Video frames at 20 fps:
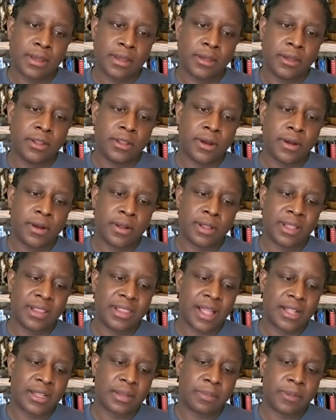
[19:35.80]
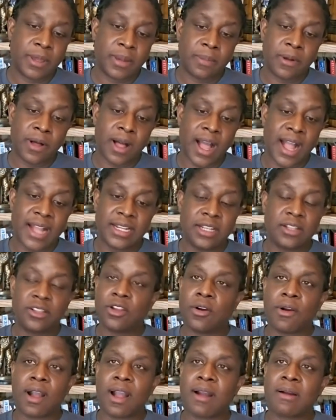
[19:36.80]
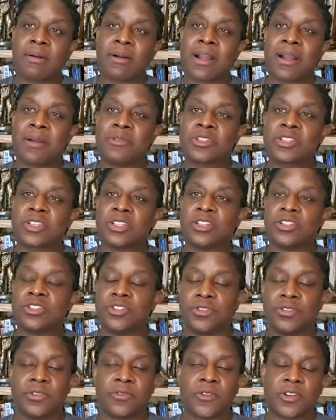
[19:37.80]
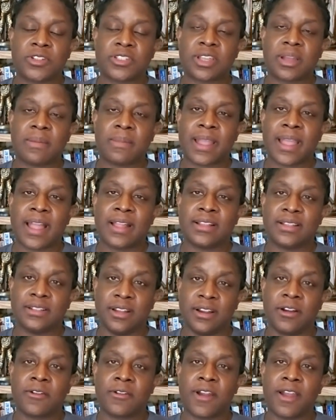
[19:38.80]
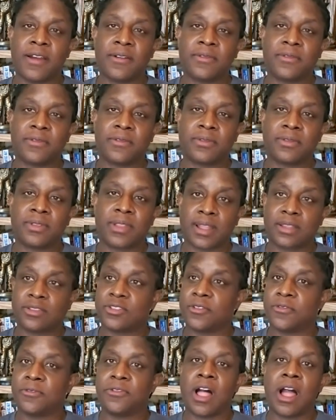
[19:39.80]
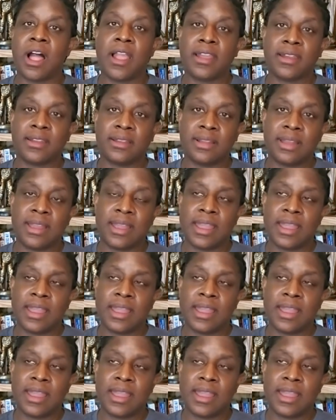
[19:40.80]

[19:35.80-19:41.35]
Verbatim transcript: you know, a lot of people, I didn't know how I was going to do the first time I got in an aircraft, like to fly it.